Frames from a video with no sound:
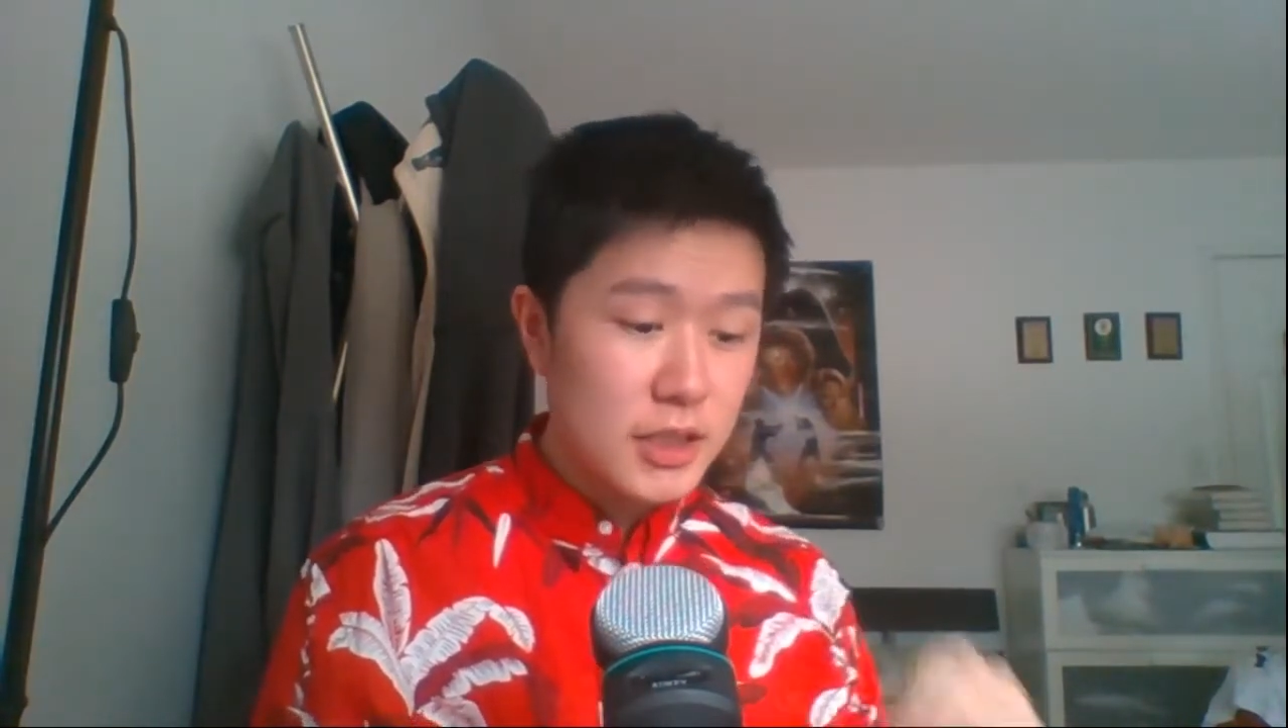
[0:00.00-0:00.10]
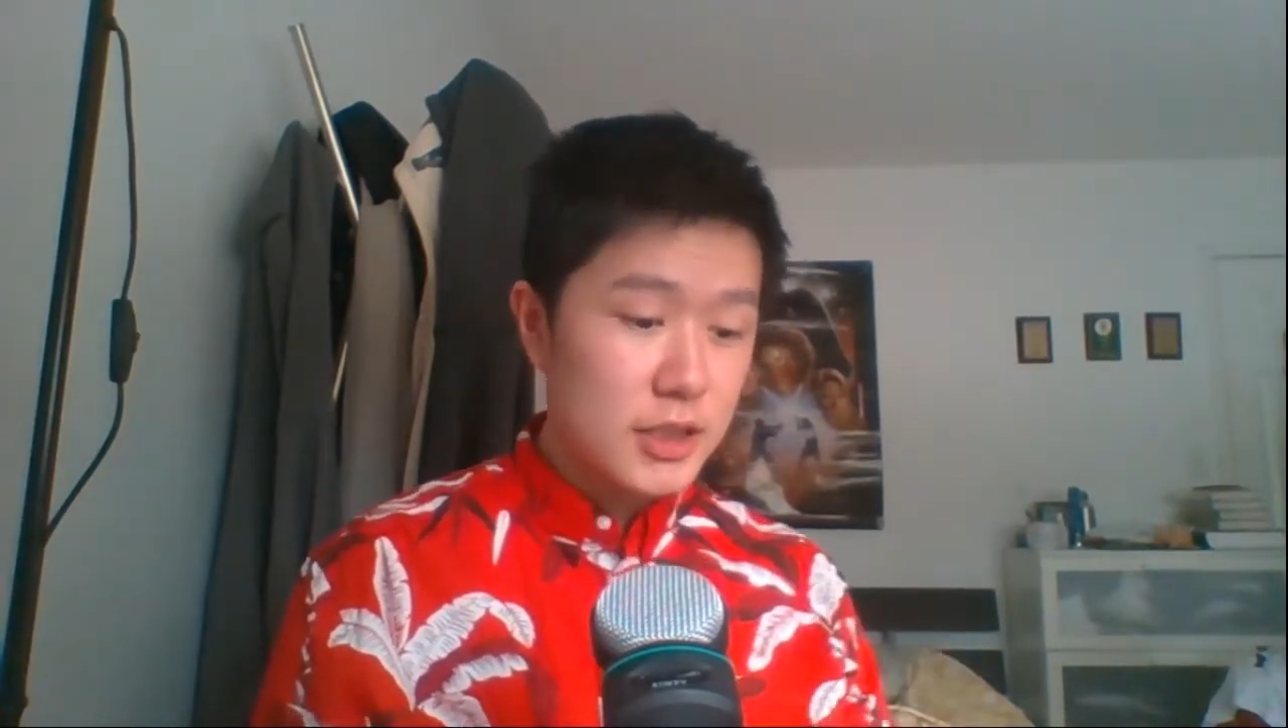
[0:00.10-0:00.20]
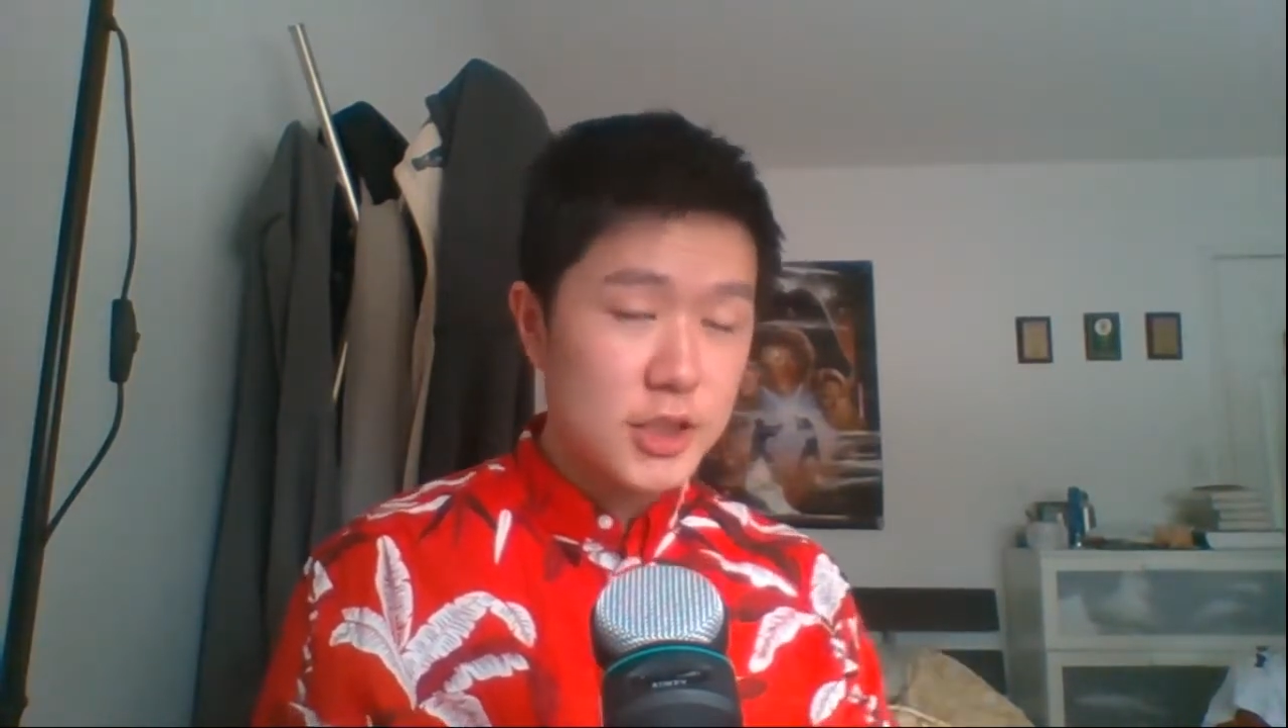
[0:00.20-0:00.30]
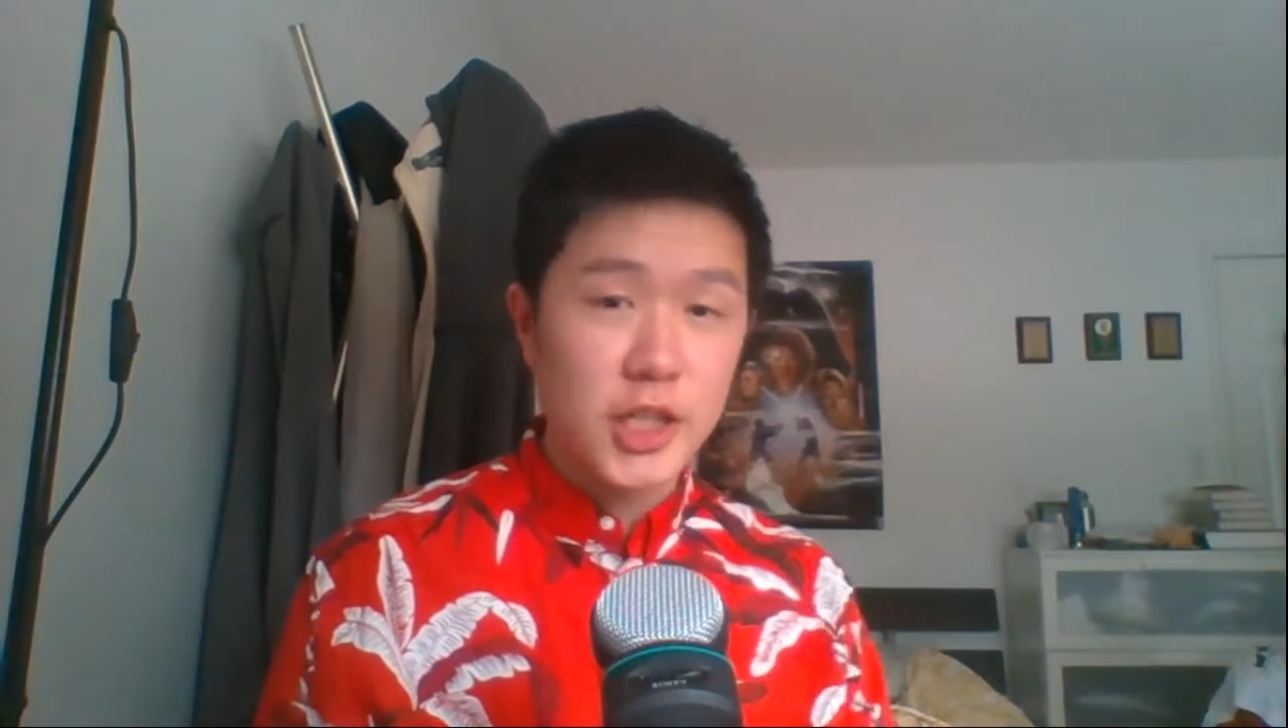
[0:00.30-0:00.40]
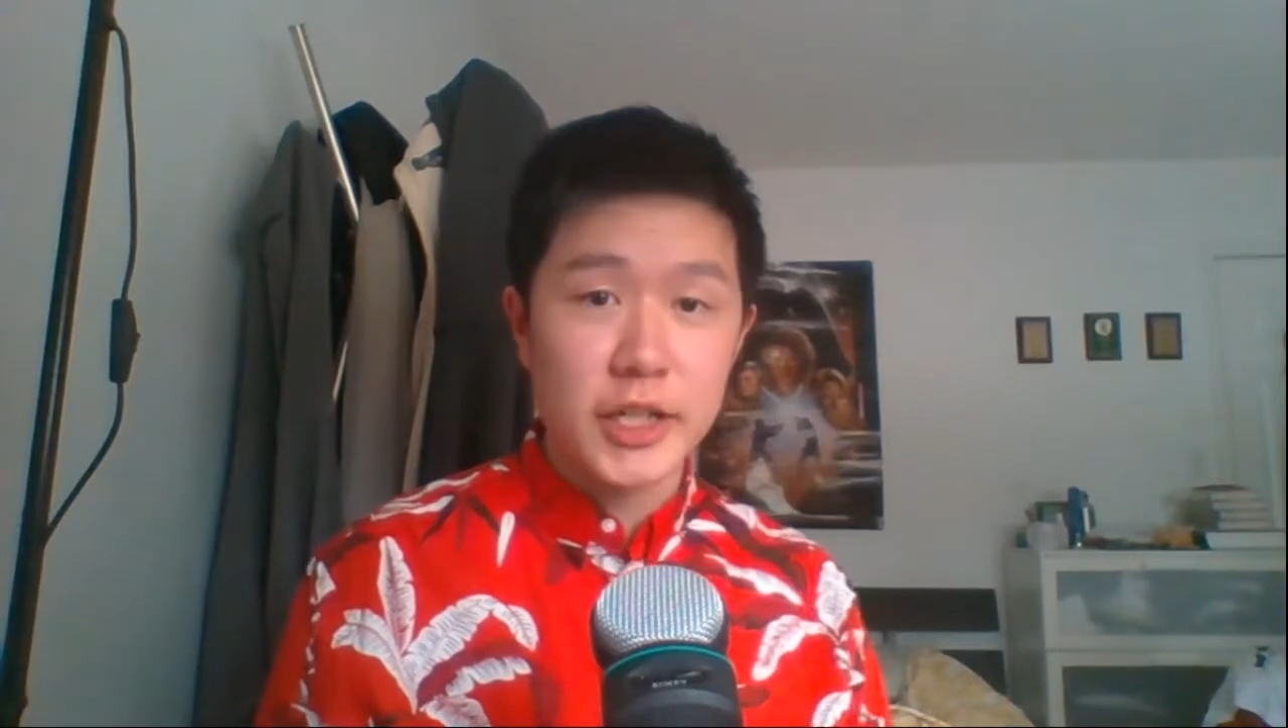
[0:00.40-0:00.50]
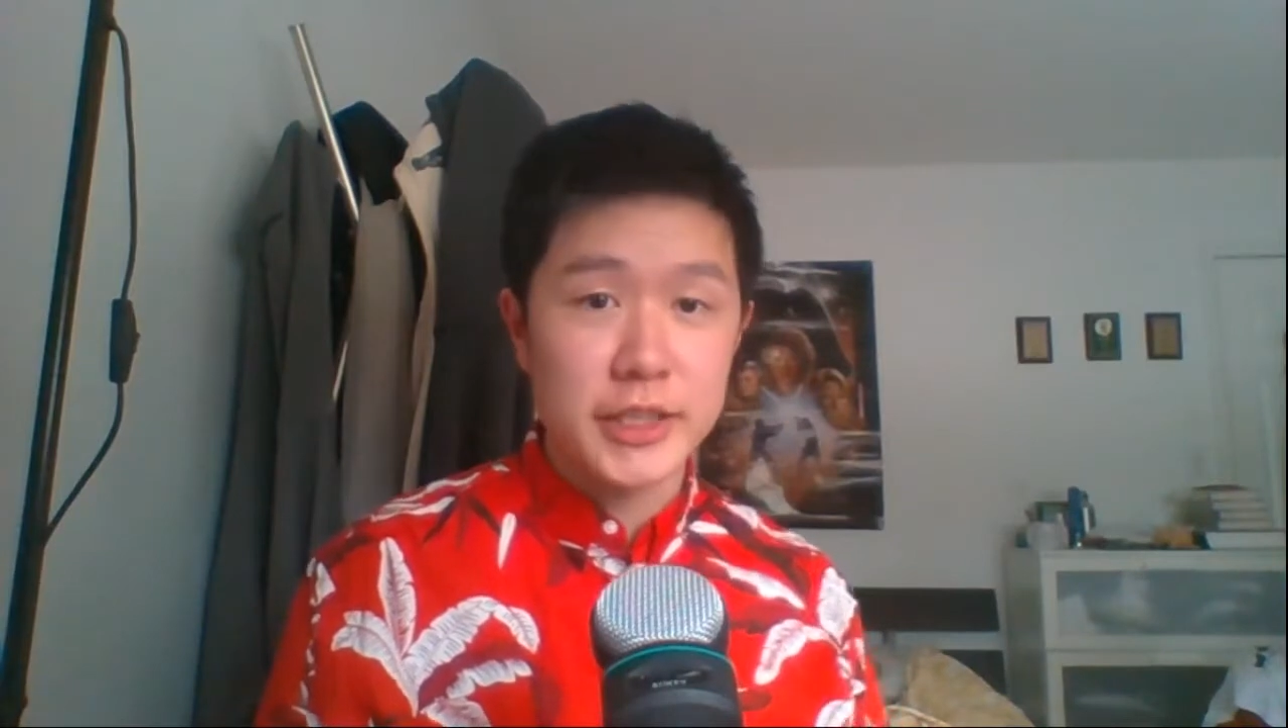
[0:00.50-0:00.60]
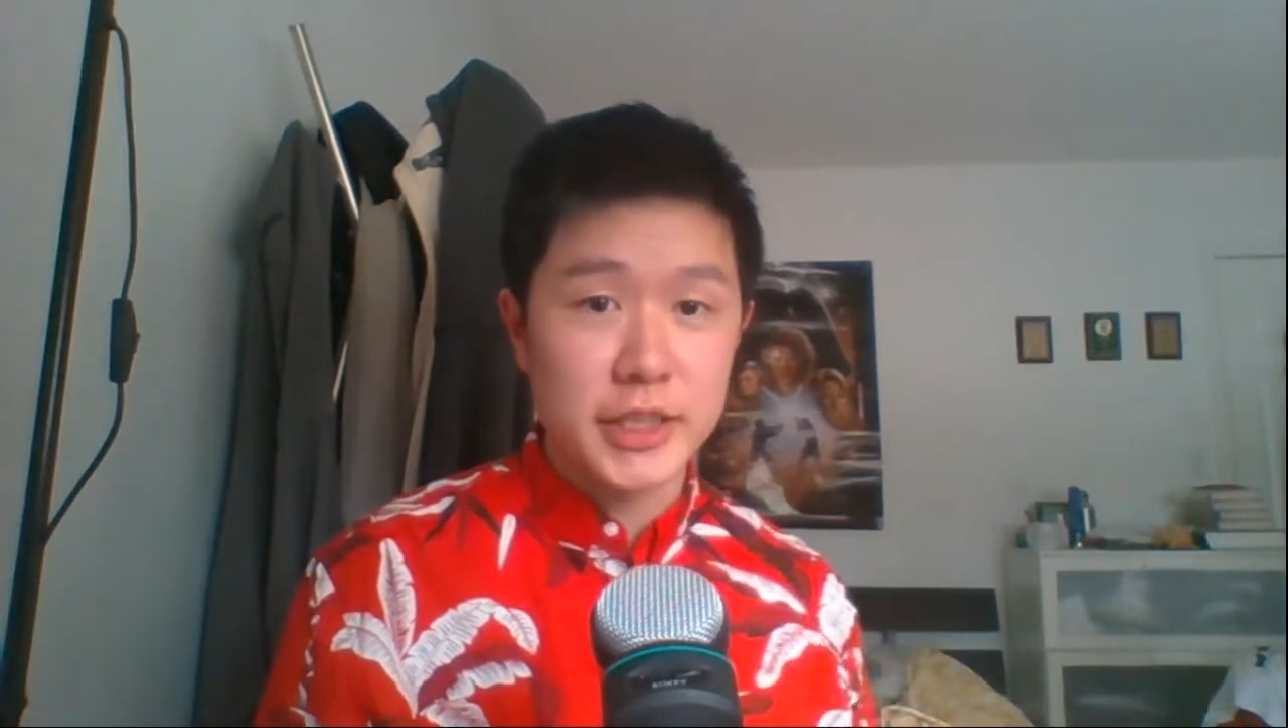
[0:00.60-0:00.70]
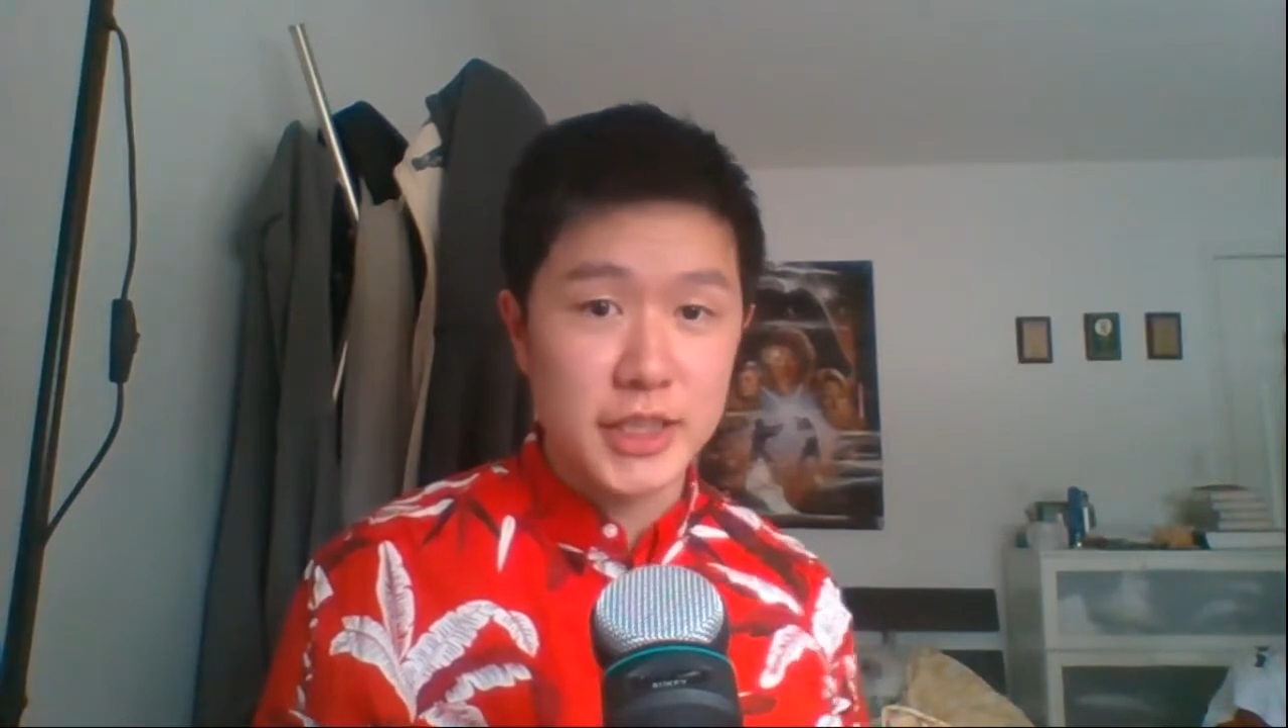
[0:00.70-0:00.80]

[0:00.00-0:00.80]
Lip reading: shining